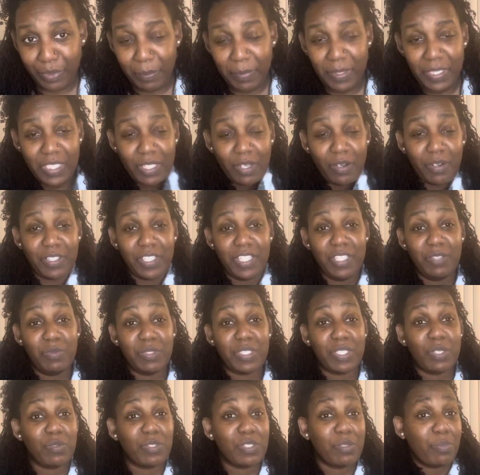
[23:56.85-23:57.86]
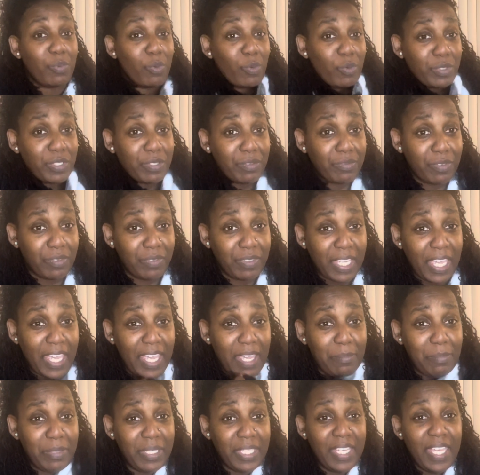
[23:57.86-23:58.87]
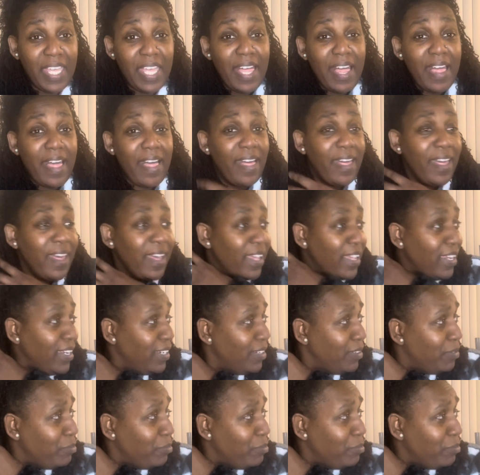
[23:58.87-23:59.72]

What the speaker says: He was so supportive of Gabby. And